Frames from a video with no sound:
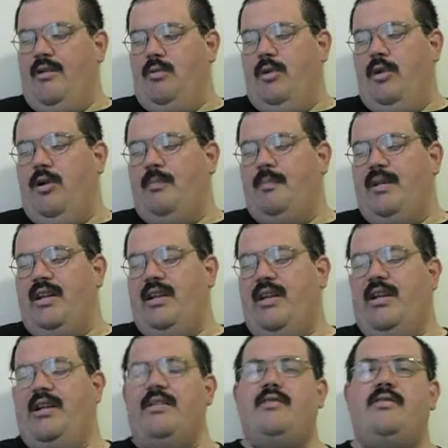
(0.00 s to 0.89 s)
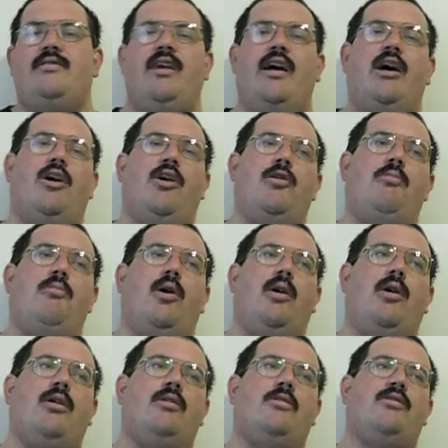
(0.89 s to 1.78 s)
will be in Del
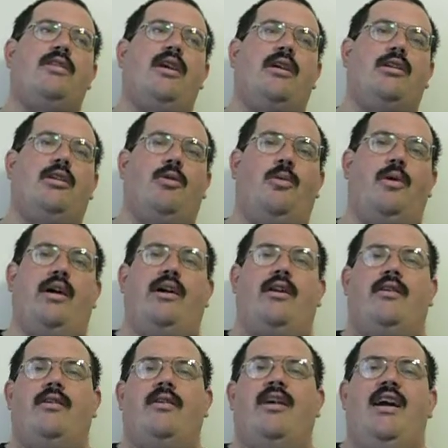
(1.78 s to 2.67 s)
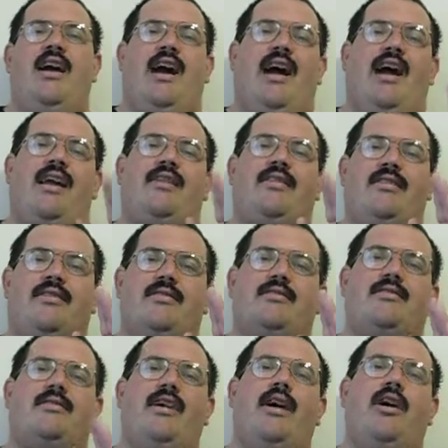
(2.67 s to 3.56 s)
Mar, Delaware, at
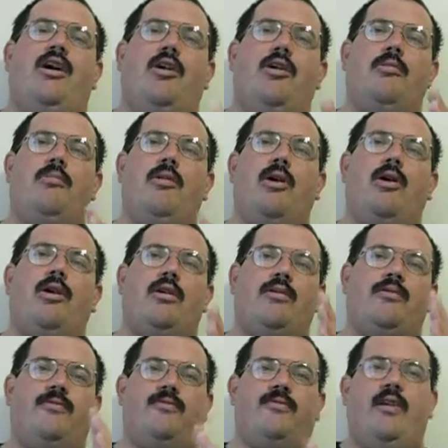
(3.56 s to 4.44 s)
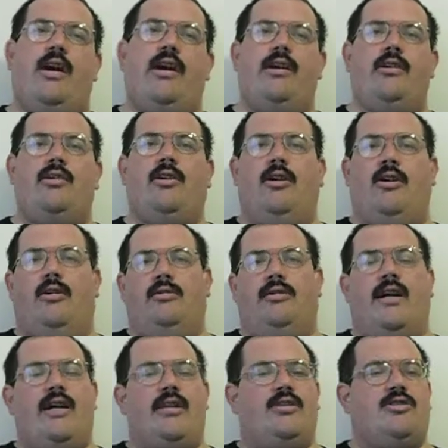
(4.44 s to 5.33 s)
the Del Mar Fire Hall.
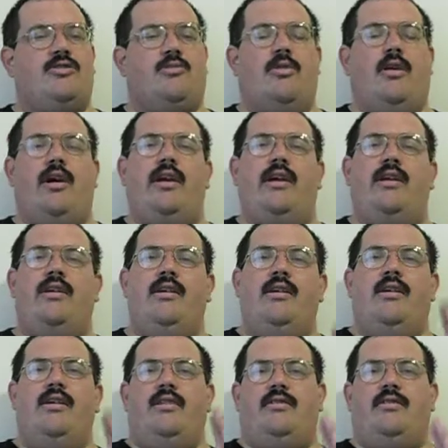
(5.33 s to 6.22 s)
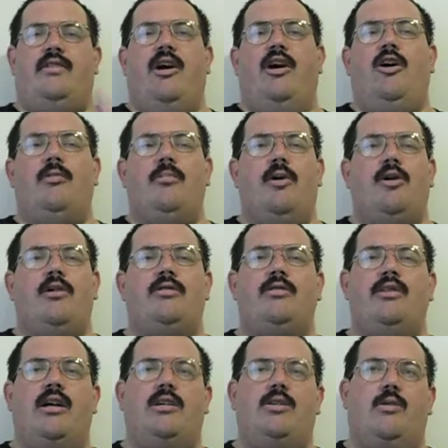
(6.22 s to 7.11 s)
That's right, Del Mar,
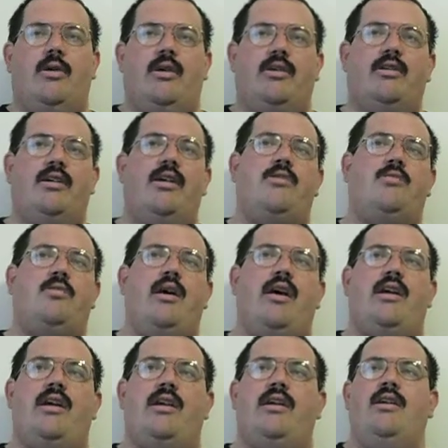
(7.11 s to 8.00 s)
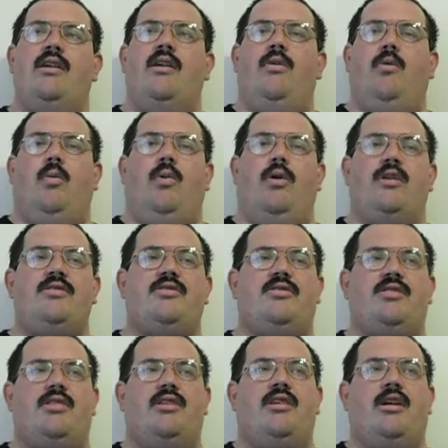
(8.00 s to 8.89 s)
Delaware. Get ready.
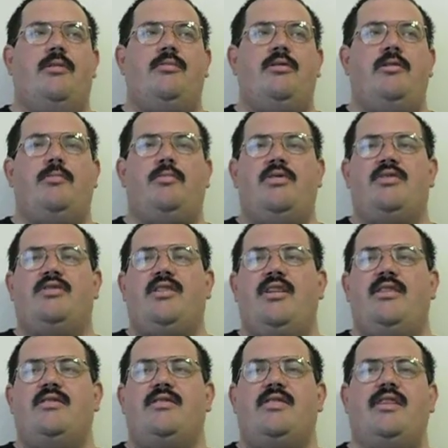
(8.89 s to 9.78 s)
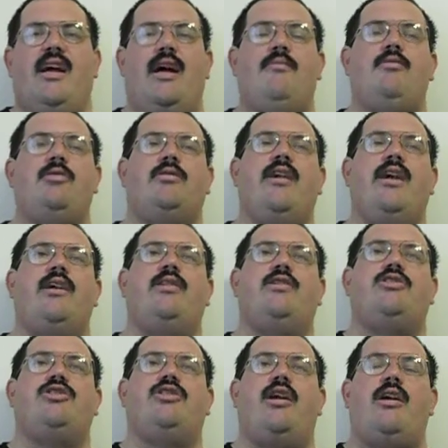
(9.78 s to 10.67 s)
1CW presents Cavalcade
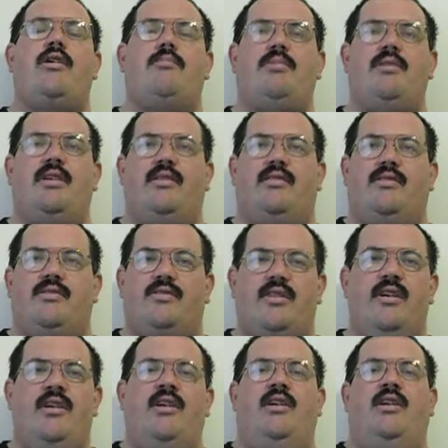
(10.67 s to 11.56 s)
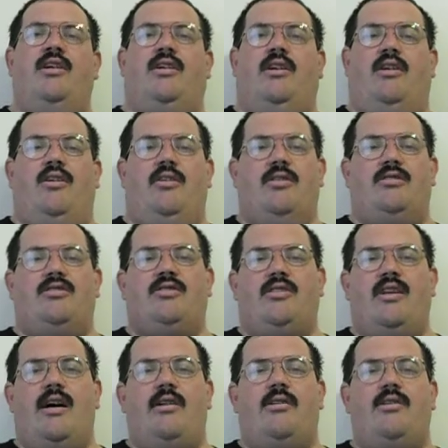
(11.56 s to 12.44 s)
of Champions on
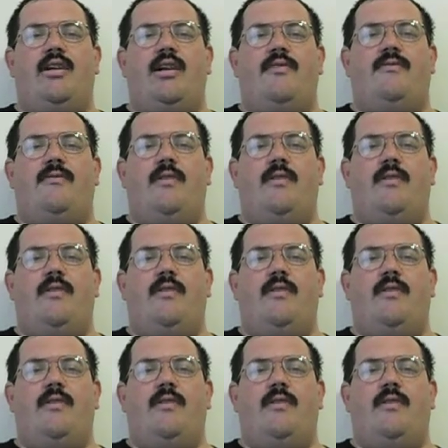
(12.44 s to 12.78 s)
Saturday,